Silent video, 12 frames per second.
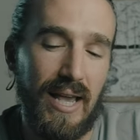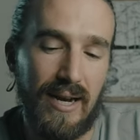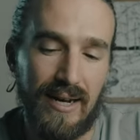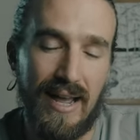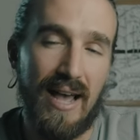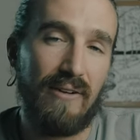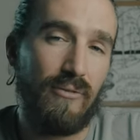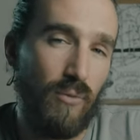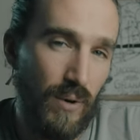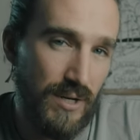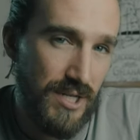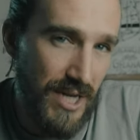Canon
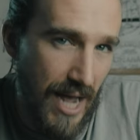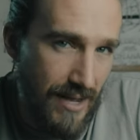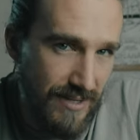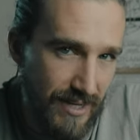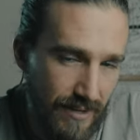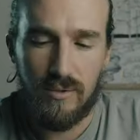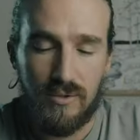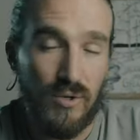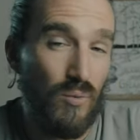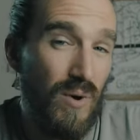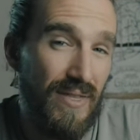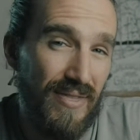F1 chassis.
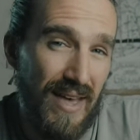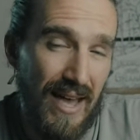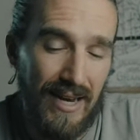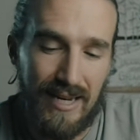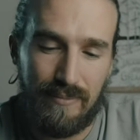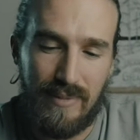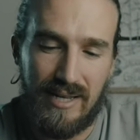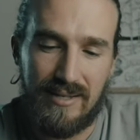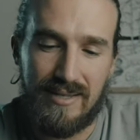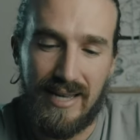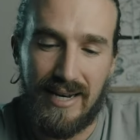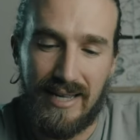So with that, it
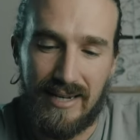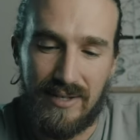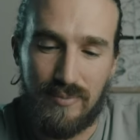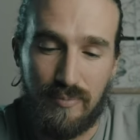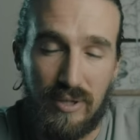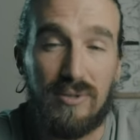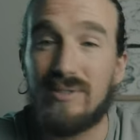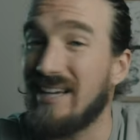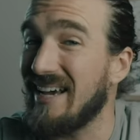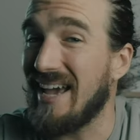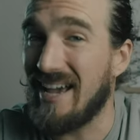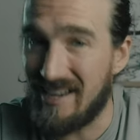means that it is built
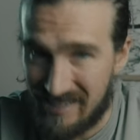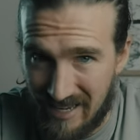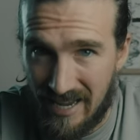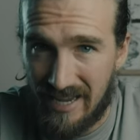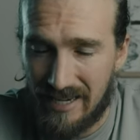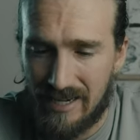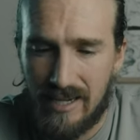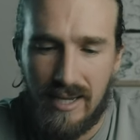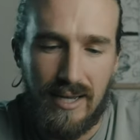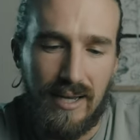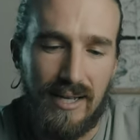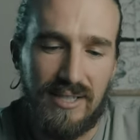like a tank.
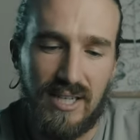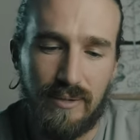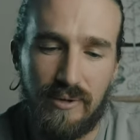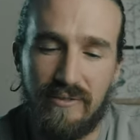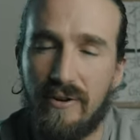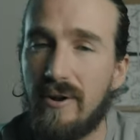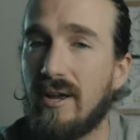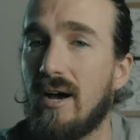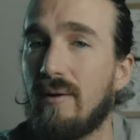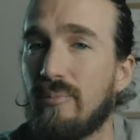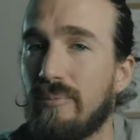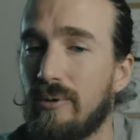It's gonna be very
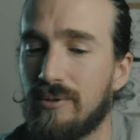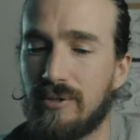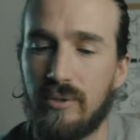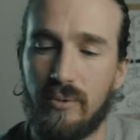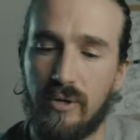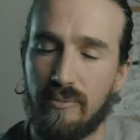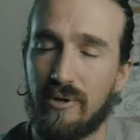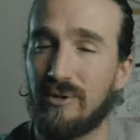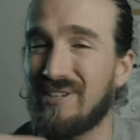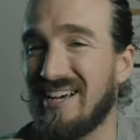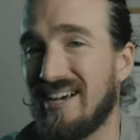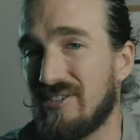comparable to your
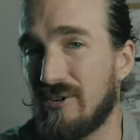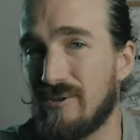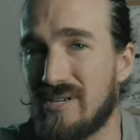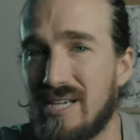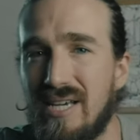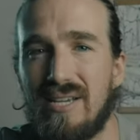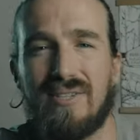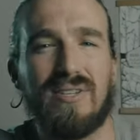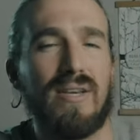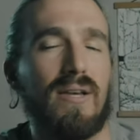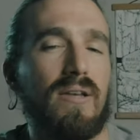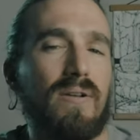Minolta
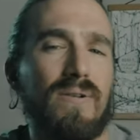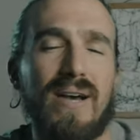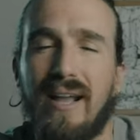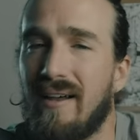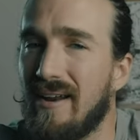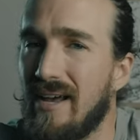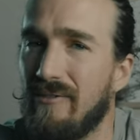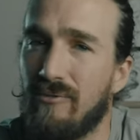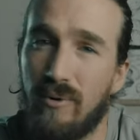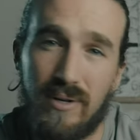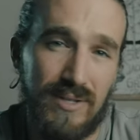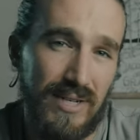SRTs, your Nikon
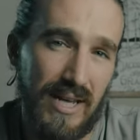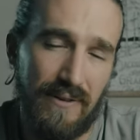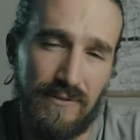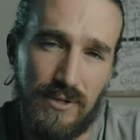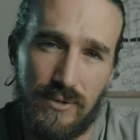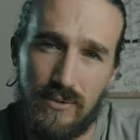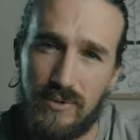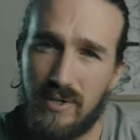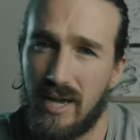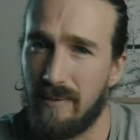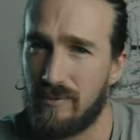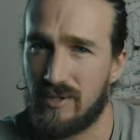F1s and
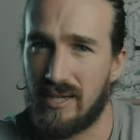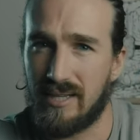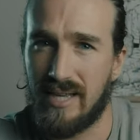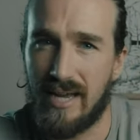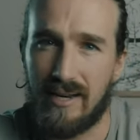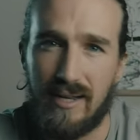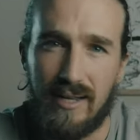F2s, cameras like that.